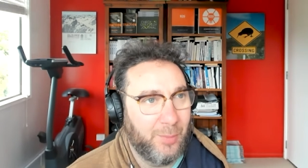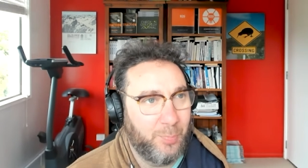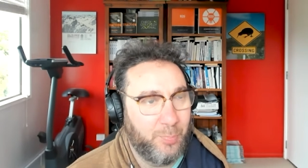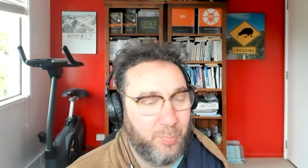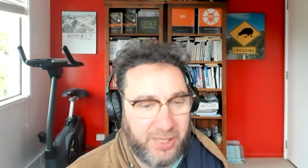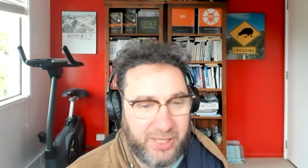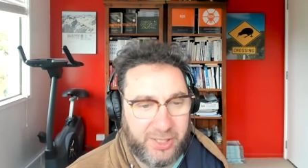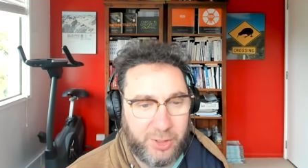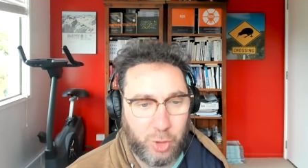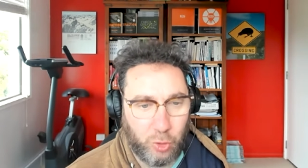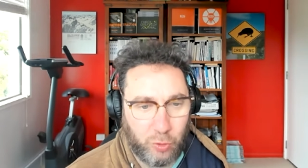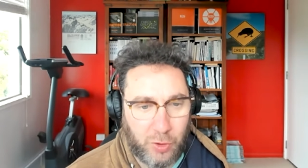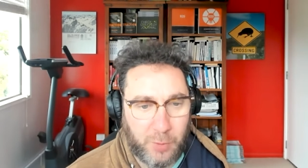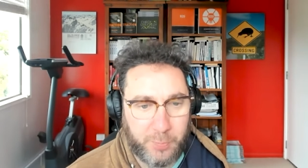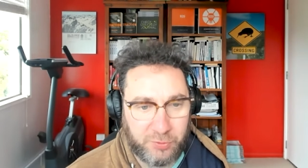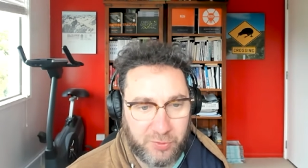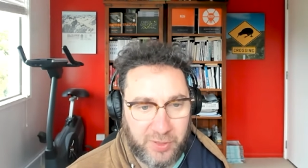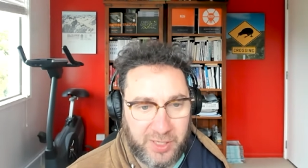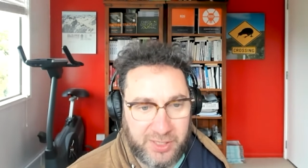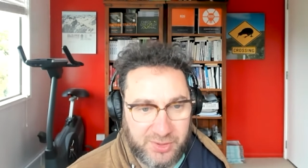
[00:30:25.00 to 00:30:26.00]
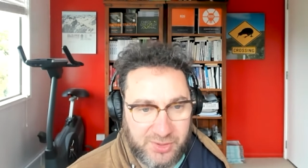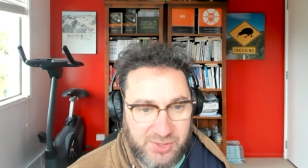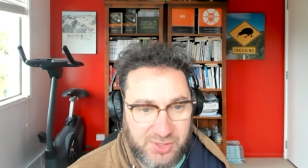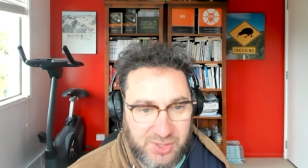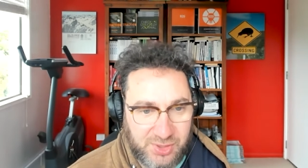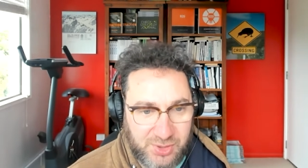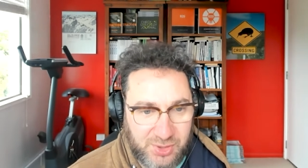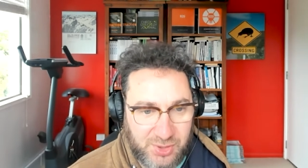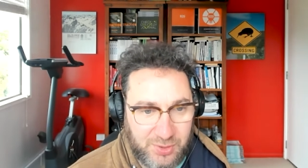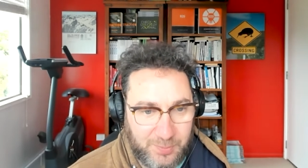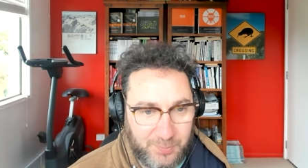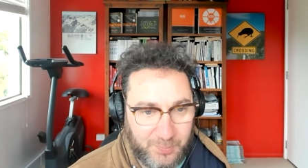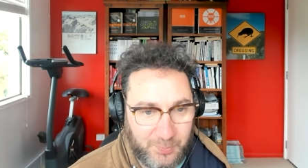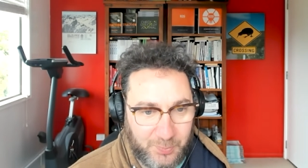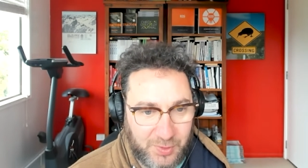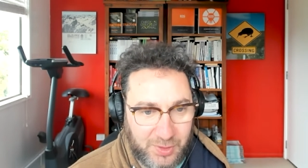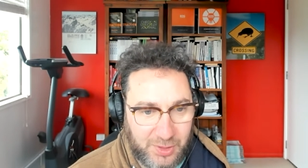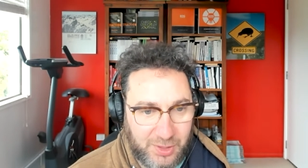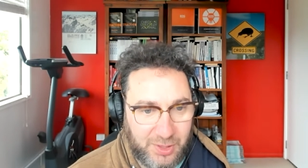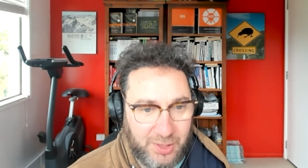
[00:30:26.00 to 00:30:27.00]
pick your operating system
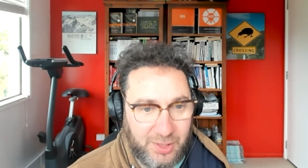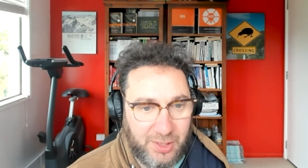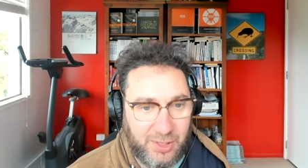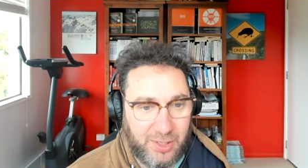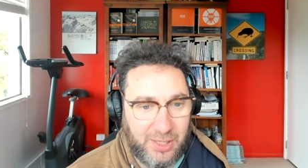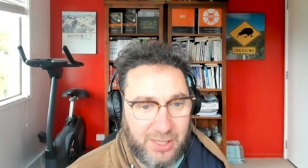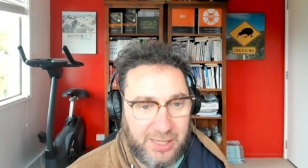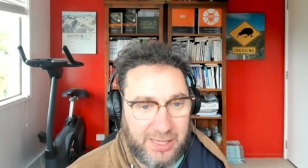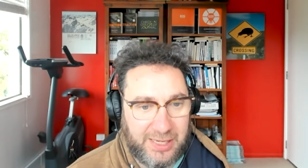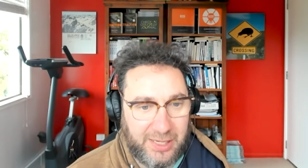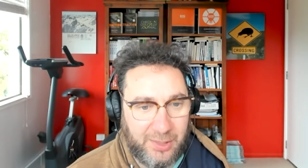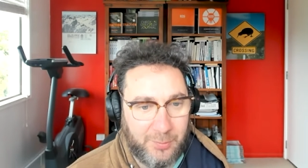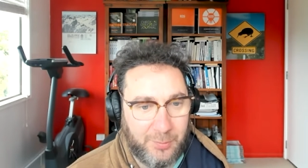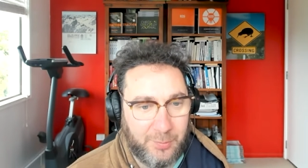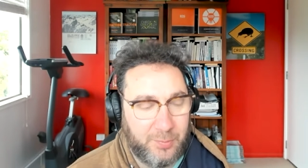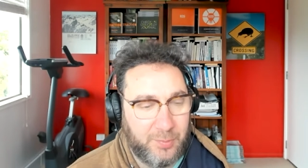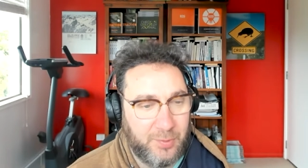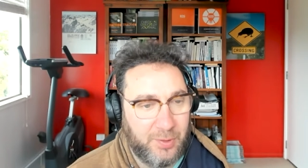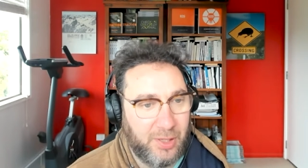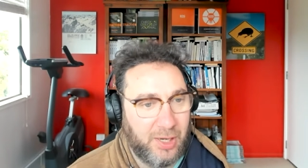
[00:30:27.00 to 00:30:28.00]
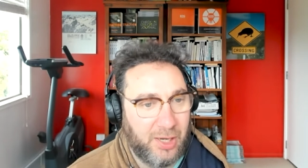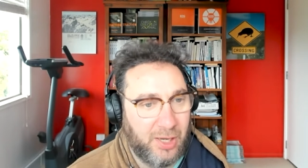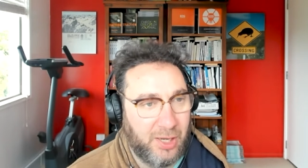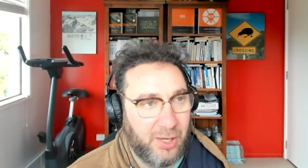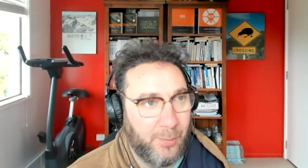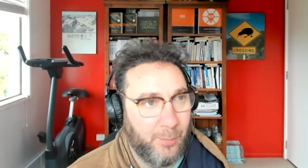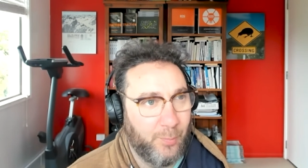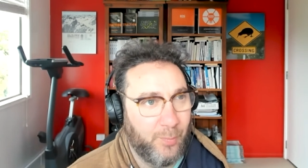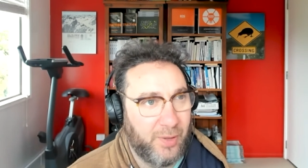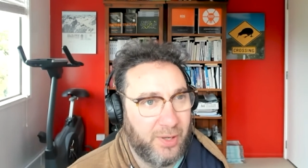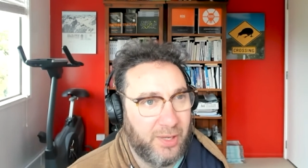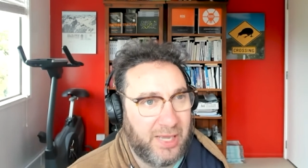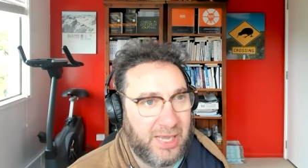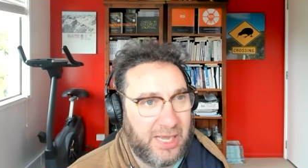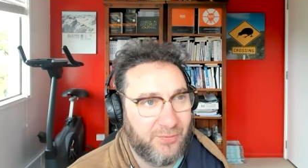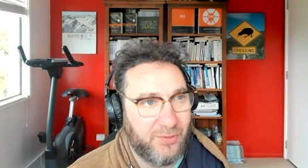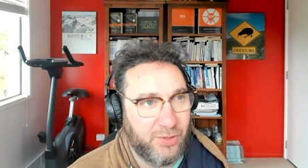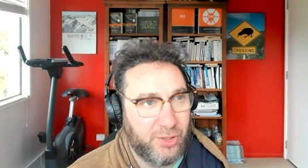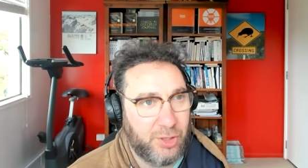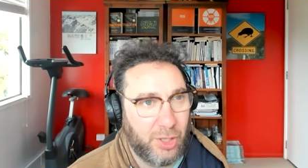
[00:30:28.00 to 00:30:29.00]
and
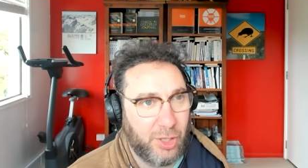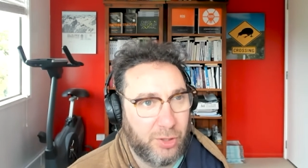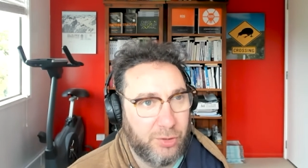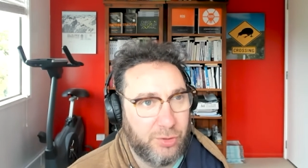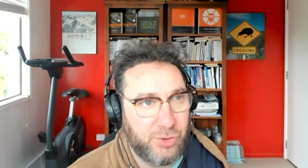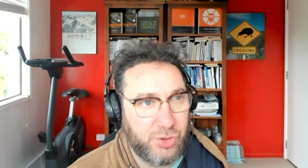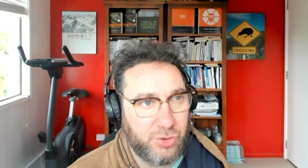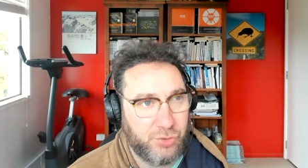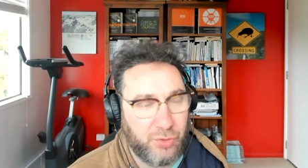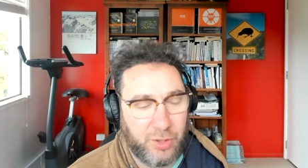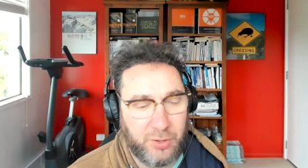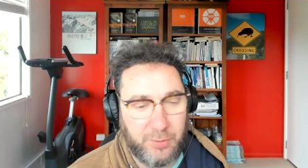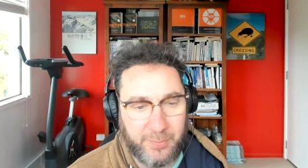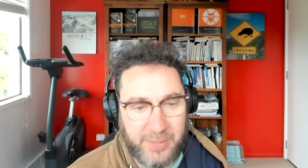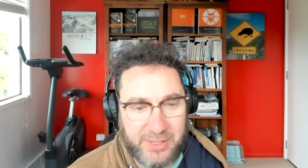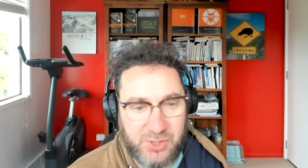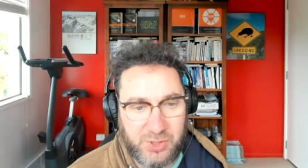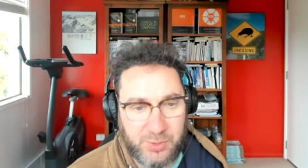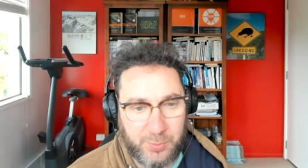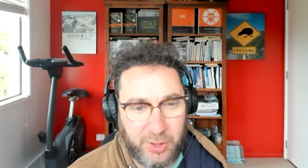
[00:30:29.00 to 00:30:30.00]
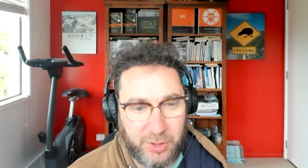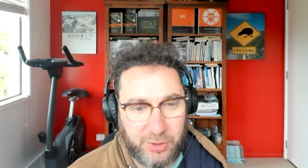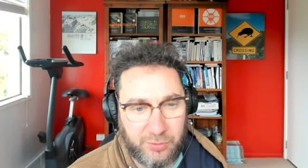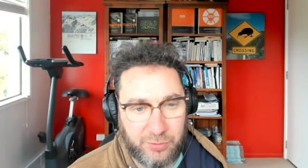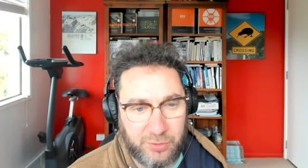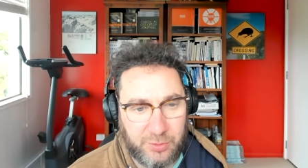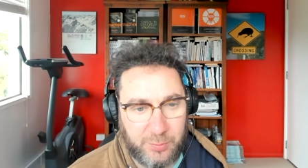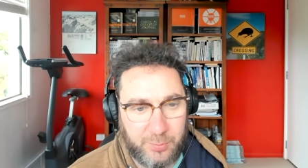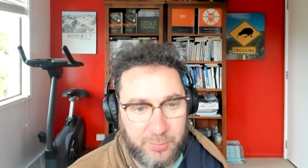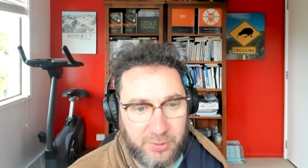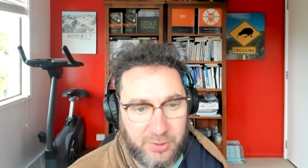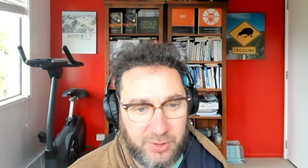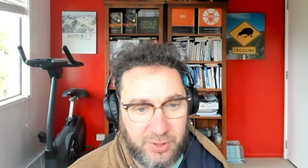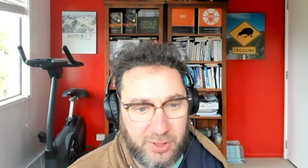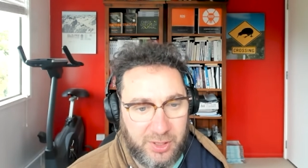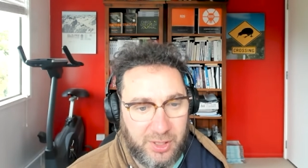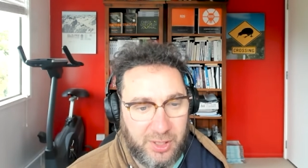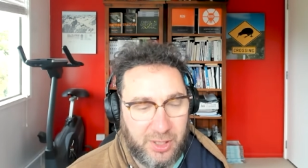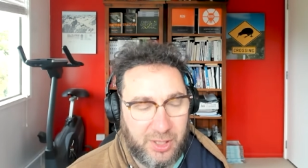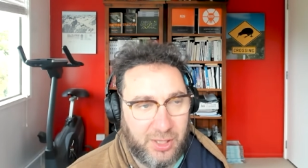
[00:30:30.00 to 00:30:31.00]
have a coach stroke mastermind group.
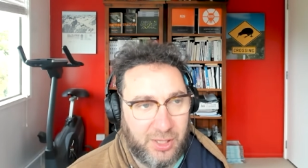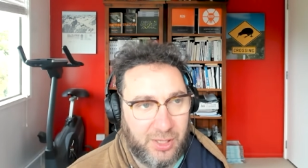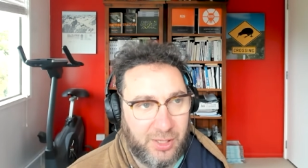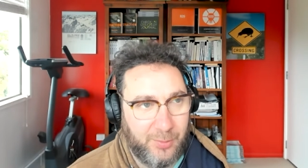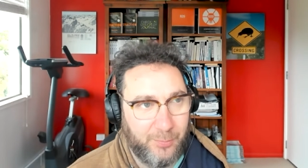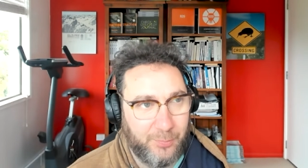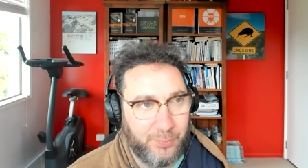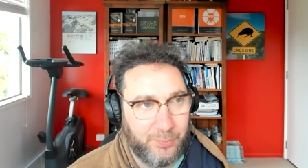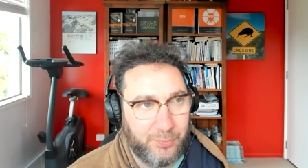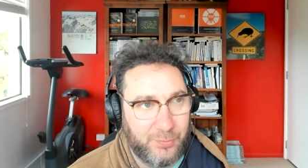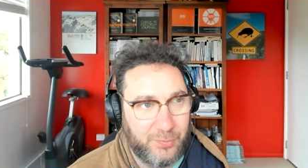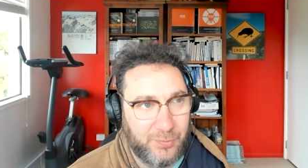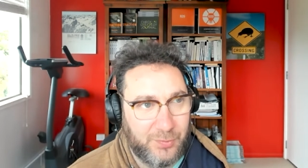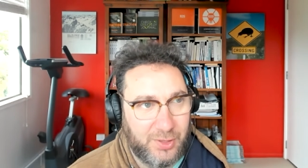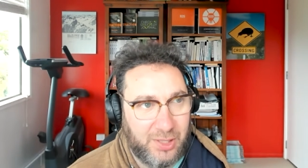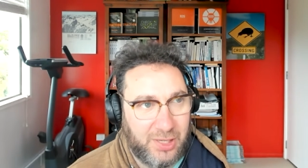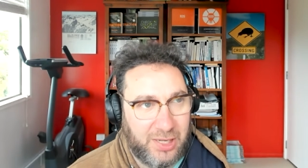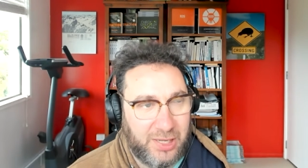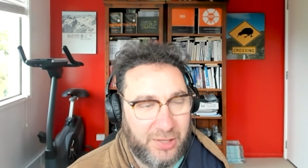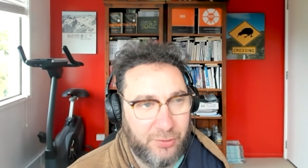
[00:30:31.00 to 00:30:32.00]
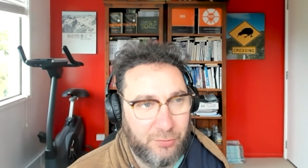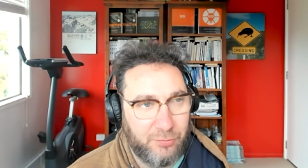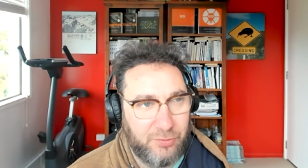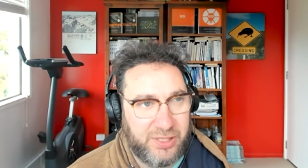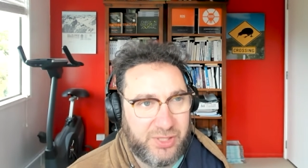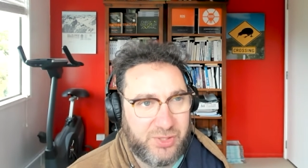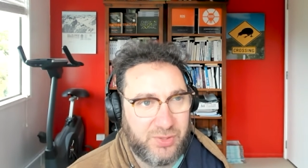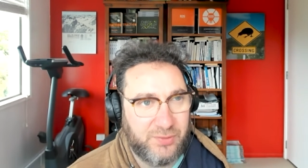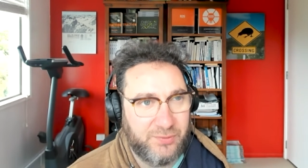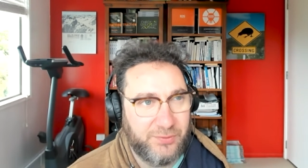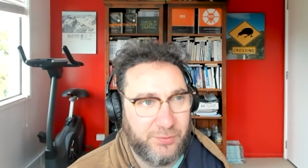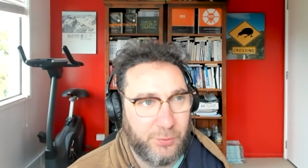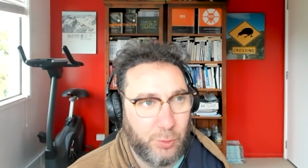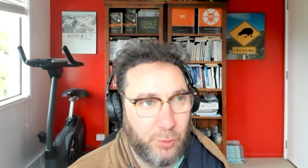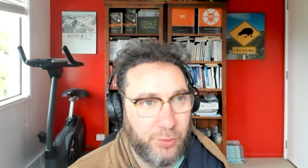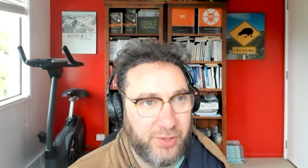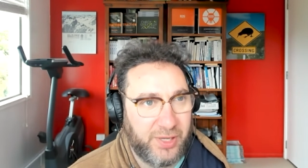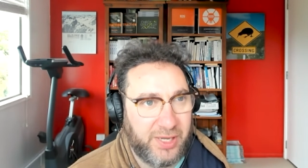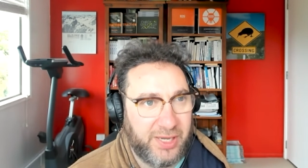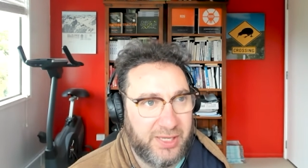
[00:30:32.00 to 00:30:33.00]
And the reason
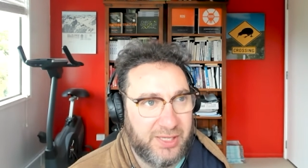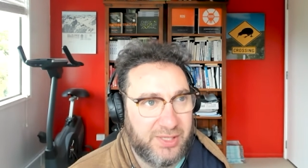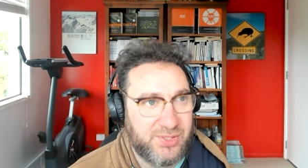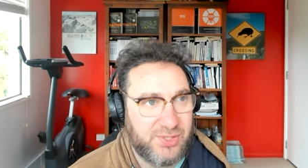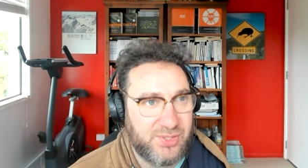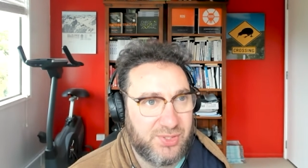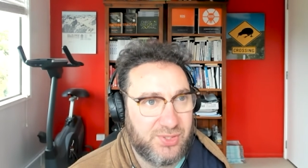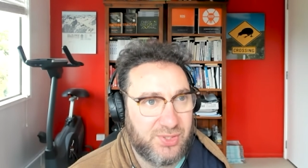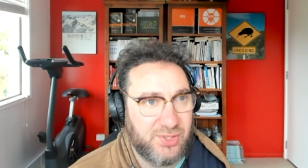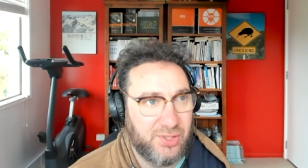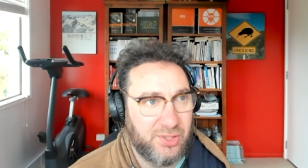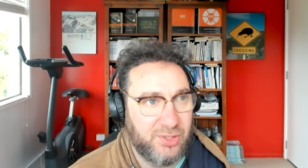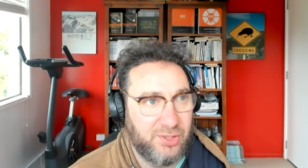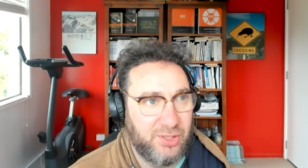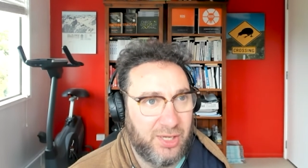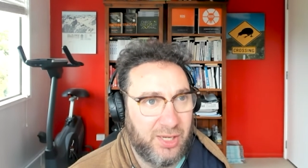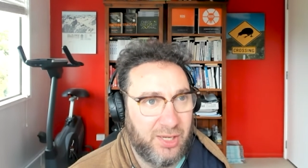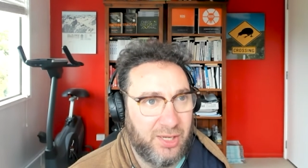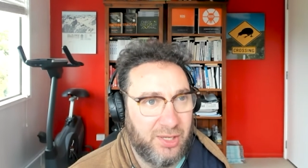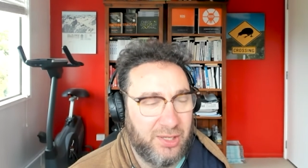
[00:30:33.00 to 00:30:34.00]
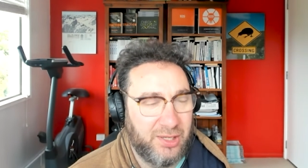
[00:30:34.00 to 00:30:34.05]
for that is that, yeah,